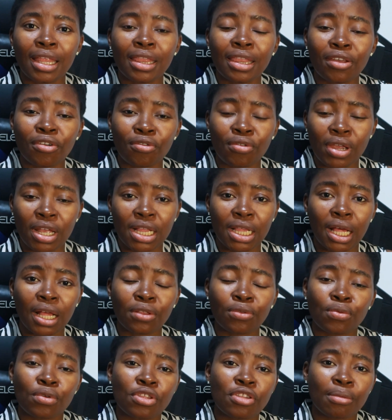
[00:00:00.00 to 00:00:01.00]
the rate
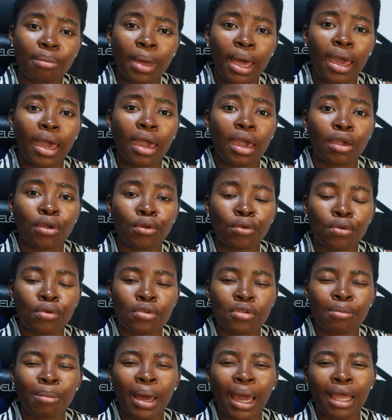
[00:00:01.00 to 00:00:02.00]
at which my hair
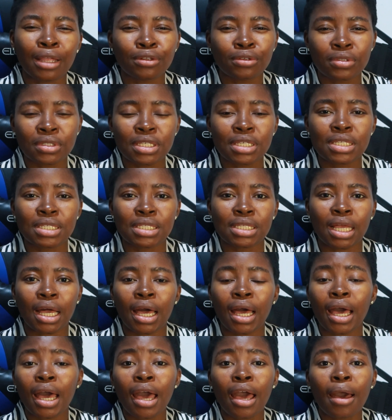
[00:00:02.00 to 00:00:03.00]
grows but i noticed
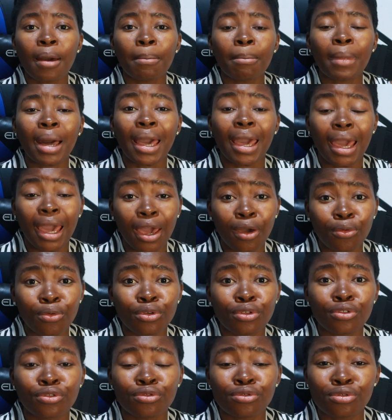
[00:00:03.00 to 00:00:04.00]
that my hair
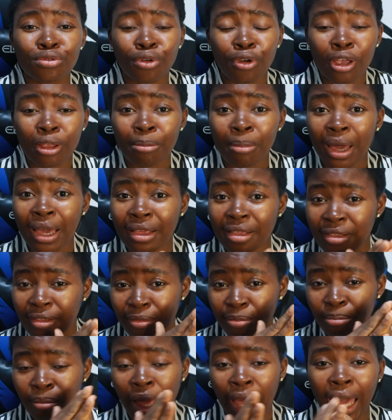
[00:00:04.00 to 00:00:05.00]
was growing my
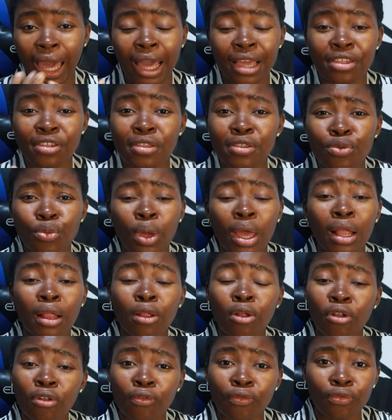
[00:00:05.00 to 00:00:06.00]
my edges were a
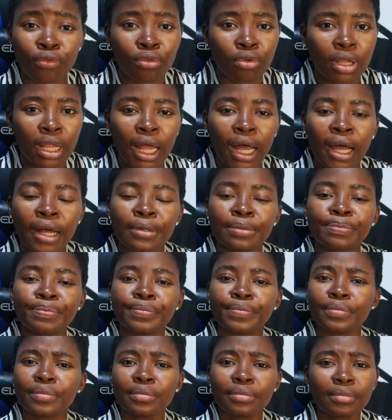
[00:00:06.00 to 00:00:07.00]
lot fuller
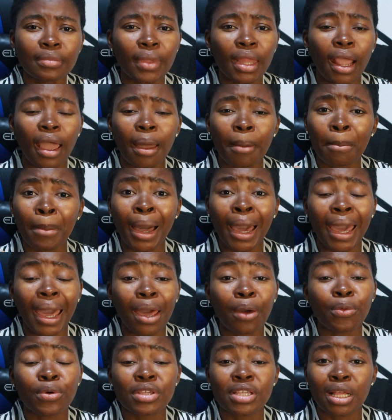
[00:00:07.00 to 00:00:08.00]
my
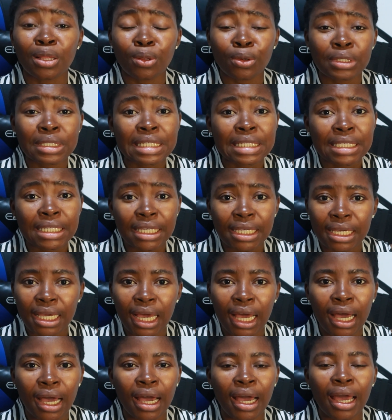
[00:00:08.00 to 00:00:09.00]
hair was a lot
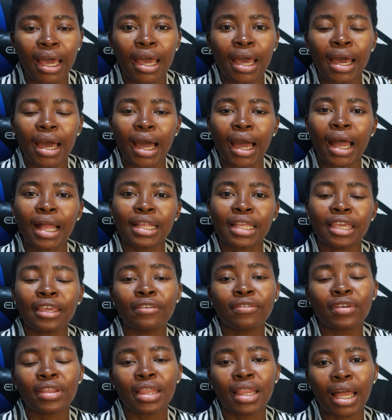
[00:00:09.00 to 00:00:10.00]
thicker and
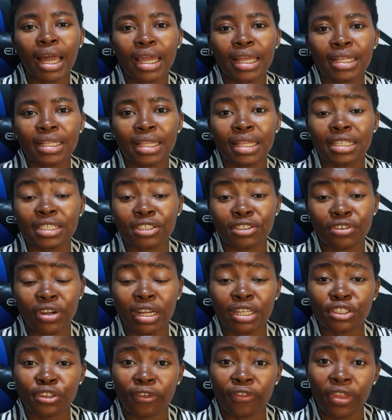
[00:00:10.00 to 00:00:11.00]
even like the
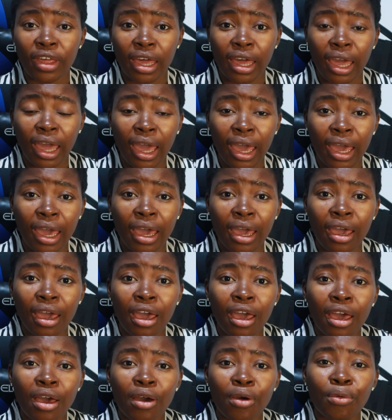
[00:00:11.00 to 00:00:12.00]
strength of the hair
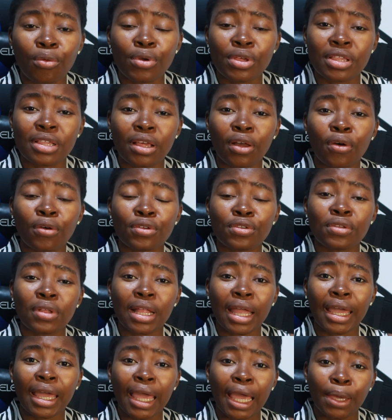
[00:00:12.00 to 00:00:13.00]
was also
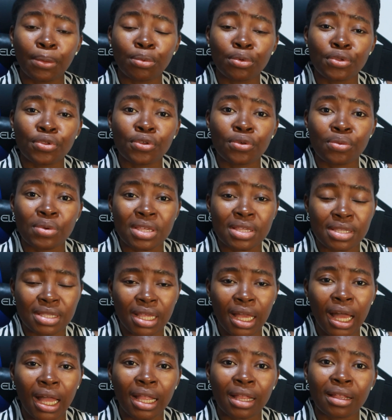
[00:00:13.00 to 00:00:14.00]
like able to
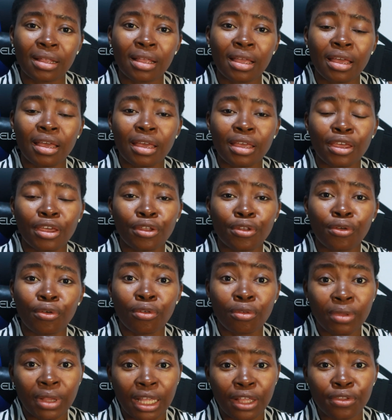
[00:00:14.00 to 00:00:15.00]
withstand you
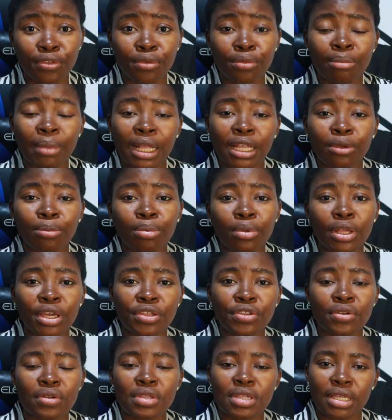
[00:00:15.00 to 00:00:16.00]
know little
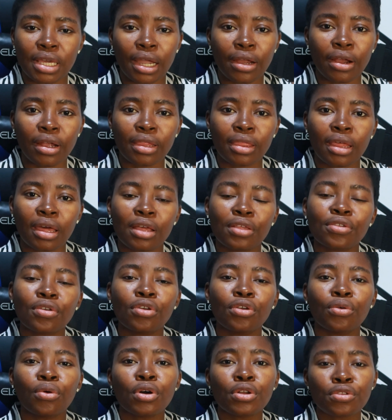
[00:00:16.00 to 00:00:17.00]
manipulations here and there so
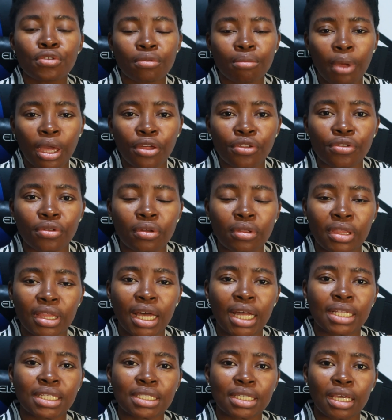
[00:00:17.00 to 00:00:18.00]
you want to make sure
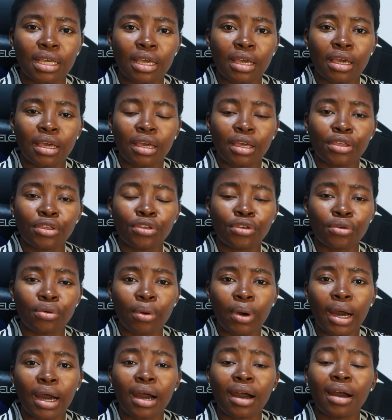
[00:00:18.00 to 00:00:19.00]
that
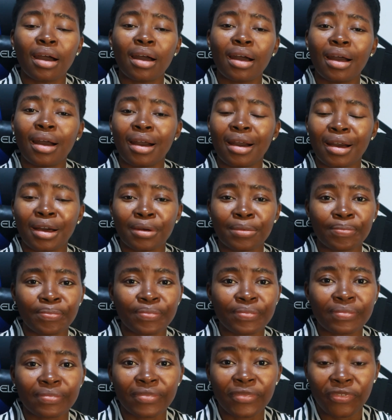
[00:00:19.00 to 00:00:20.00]
you are um,
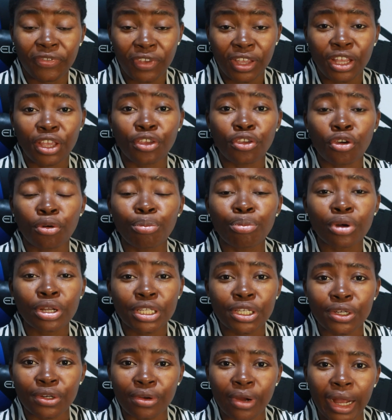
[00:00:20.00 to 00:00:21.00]
feeding your
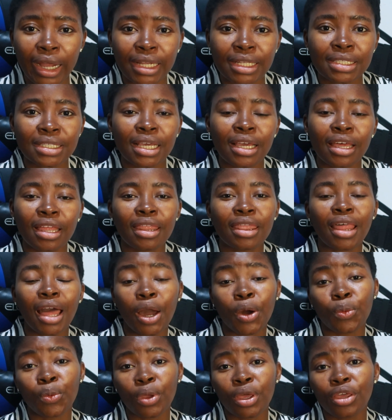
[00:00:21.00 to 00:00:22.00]
body right
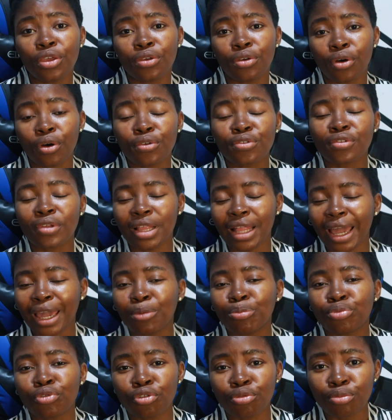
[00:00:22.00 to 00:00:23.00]
that way you also
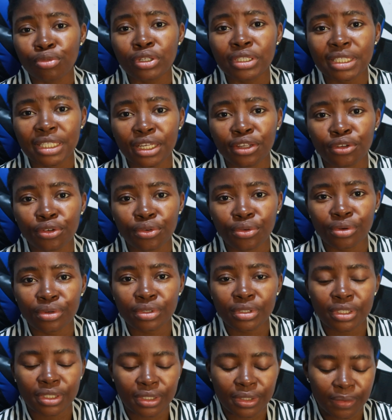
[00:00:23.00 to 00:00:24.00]
like promoting
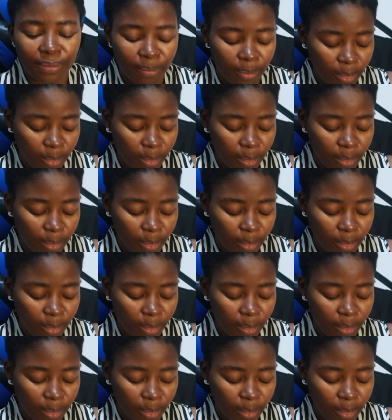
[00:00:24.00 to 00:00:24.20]
growth